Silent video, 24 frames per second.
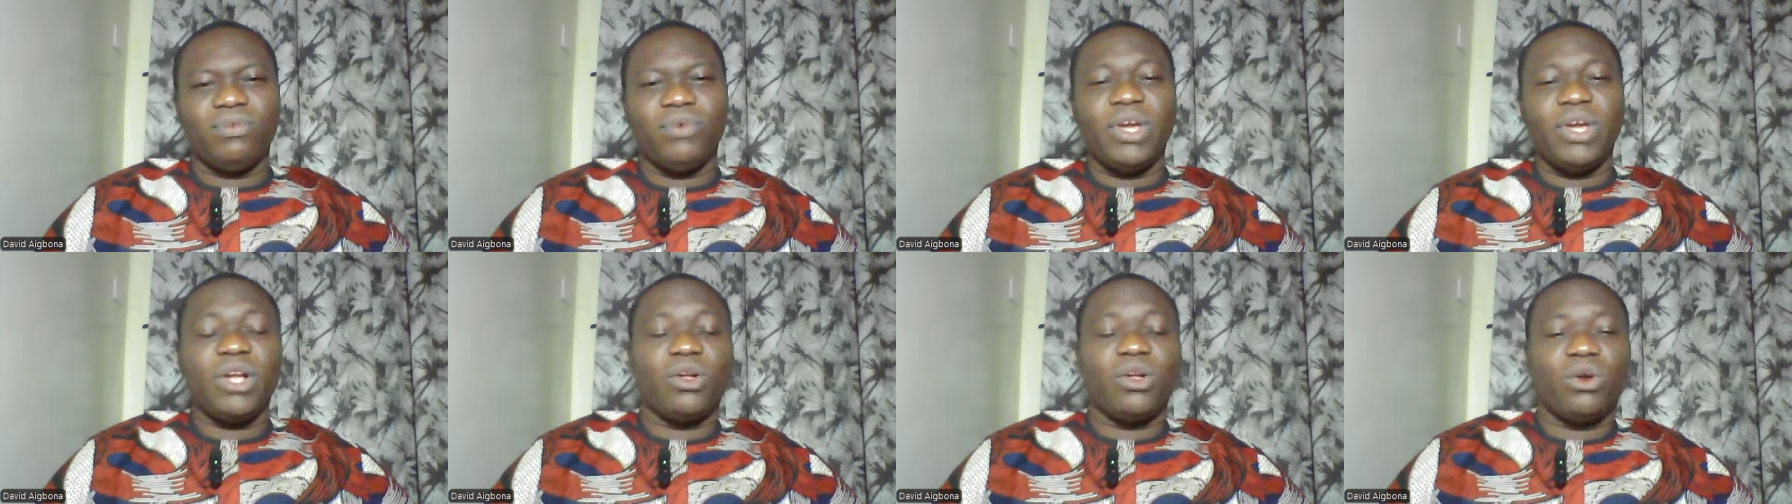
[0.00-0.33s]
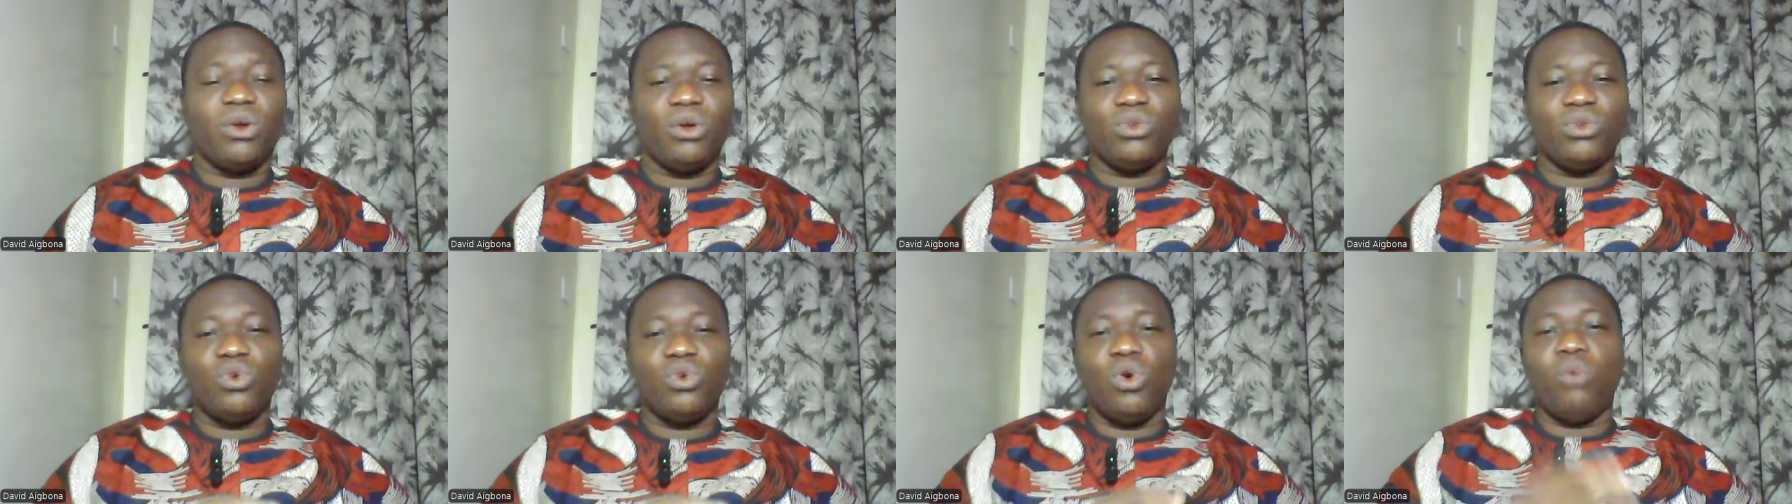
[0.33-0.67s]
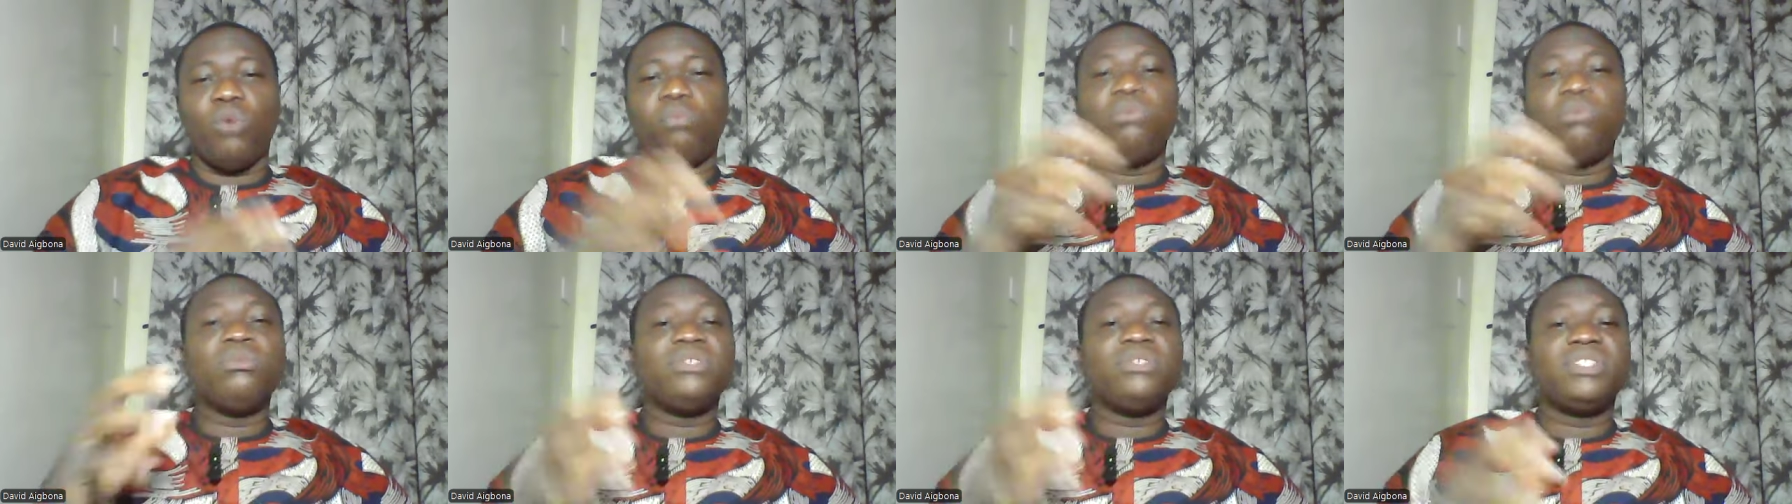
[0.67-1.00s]
When God
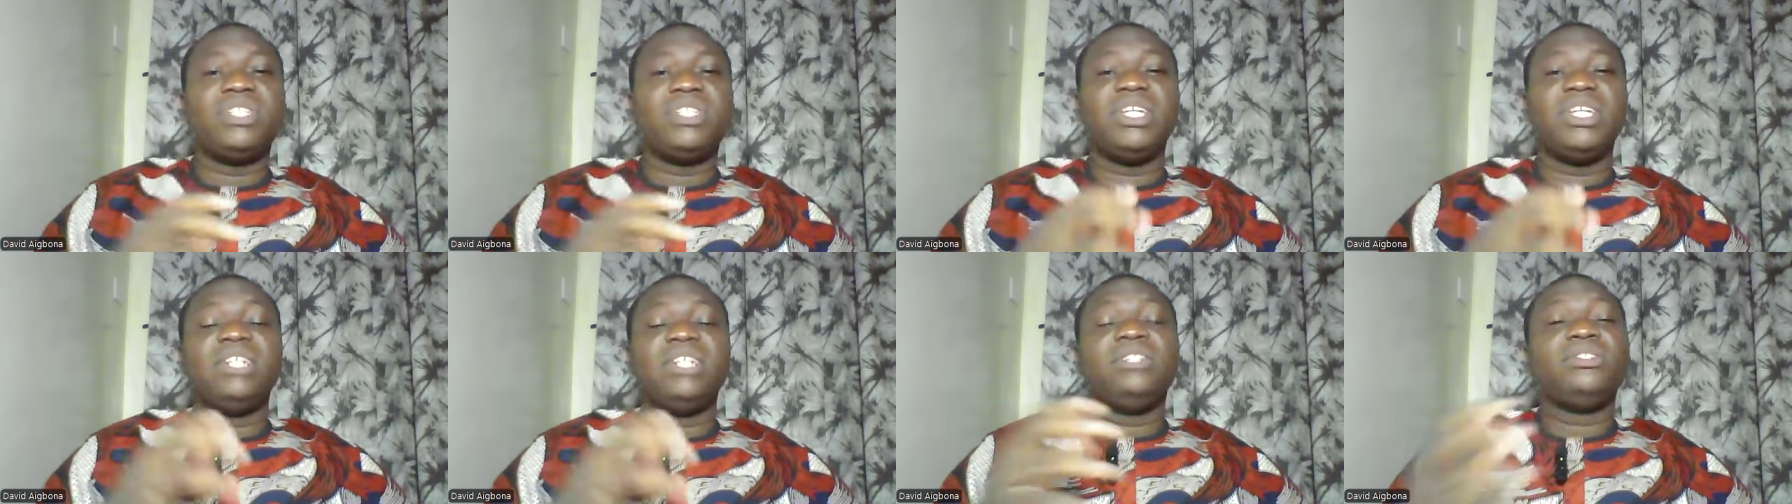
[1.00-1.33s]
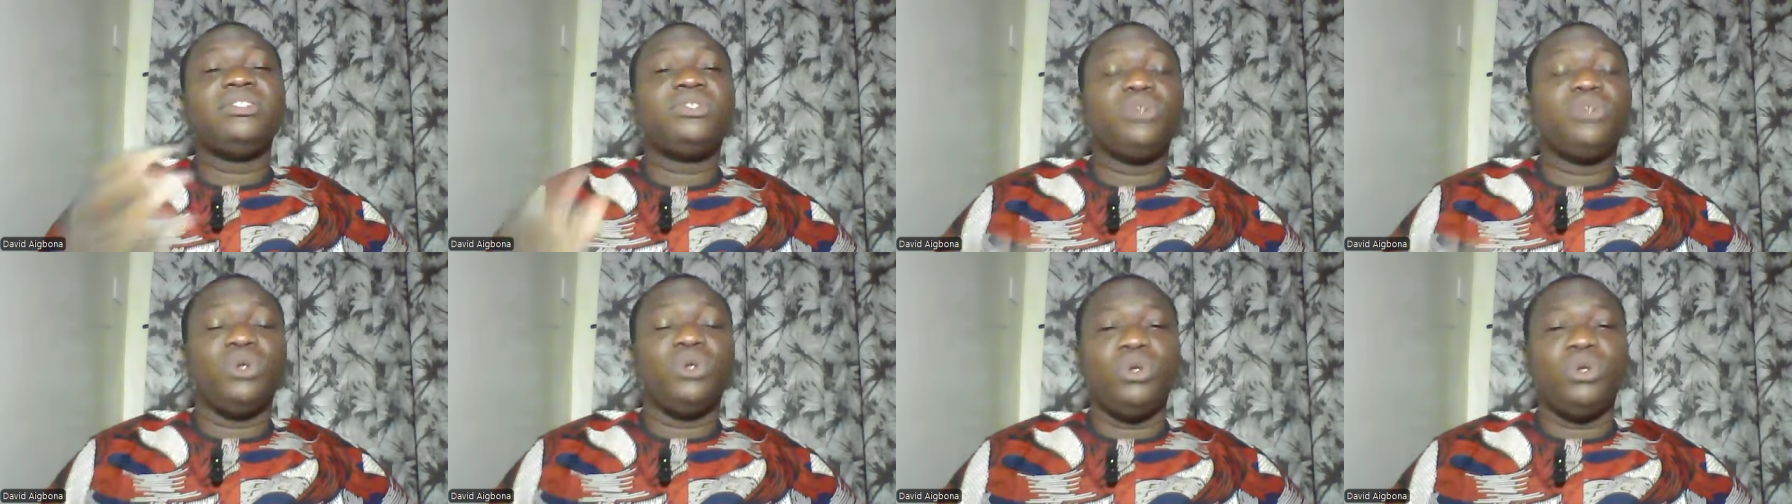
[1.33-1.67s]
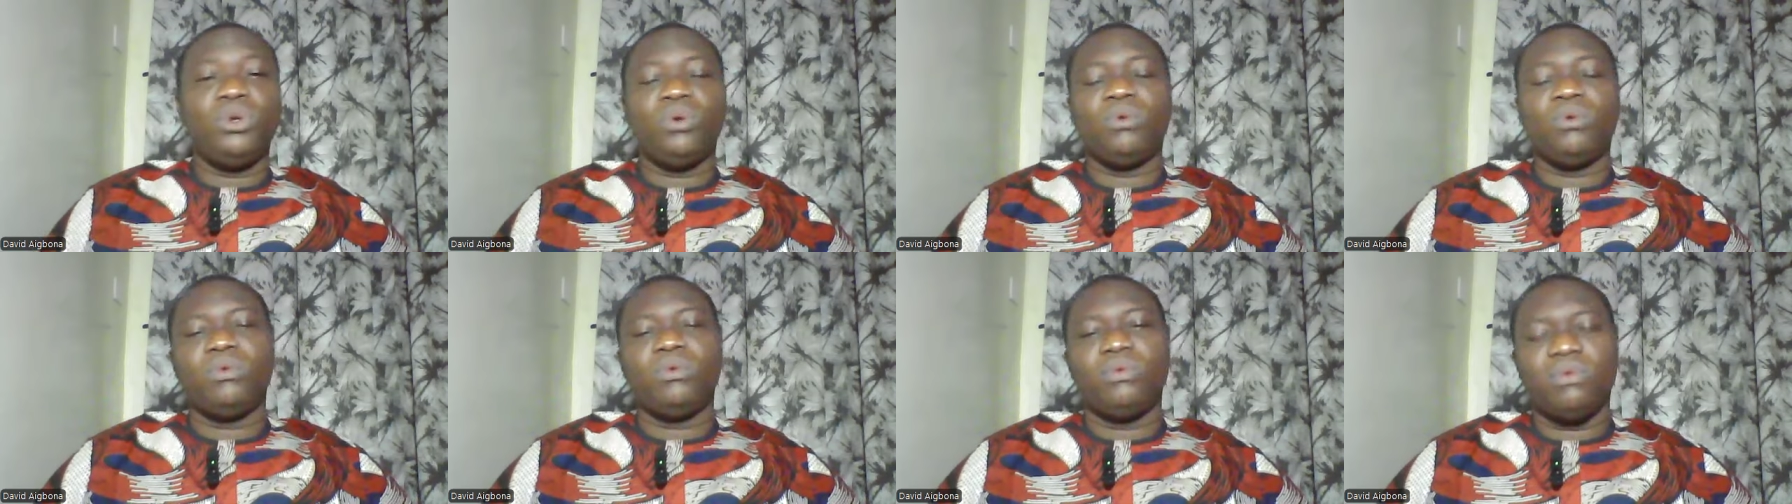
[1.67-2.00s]
opens things to
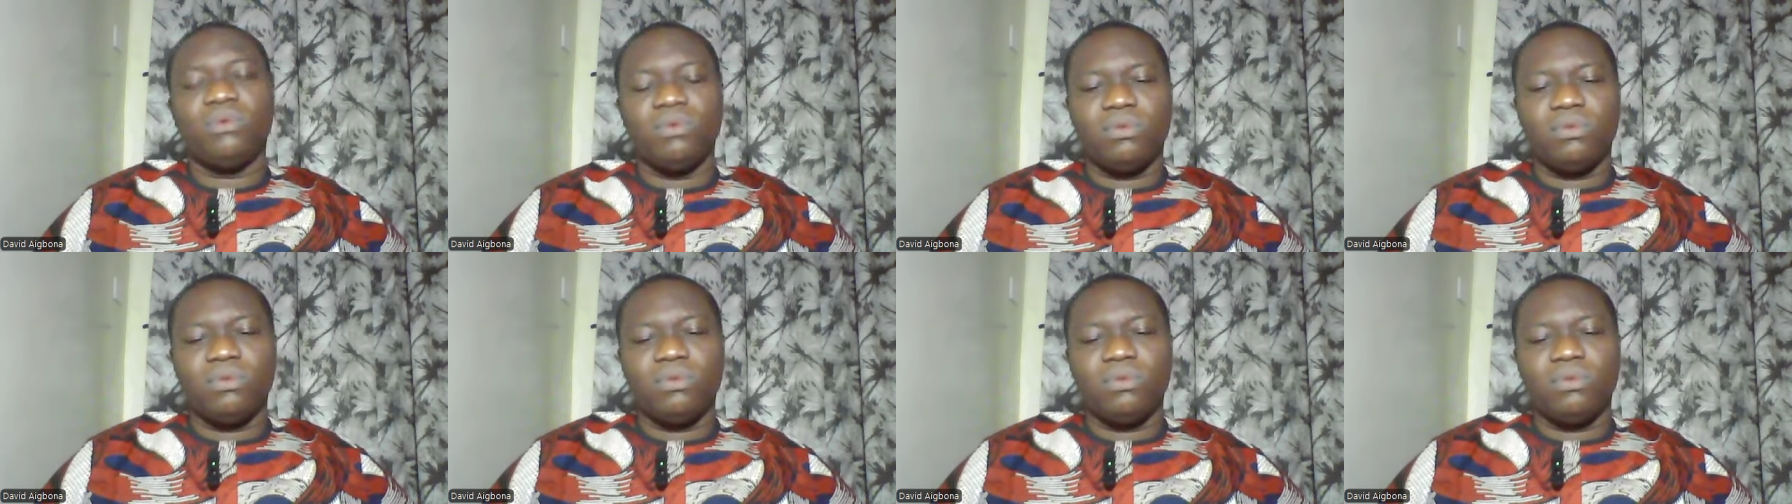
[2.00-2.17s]
you,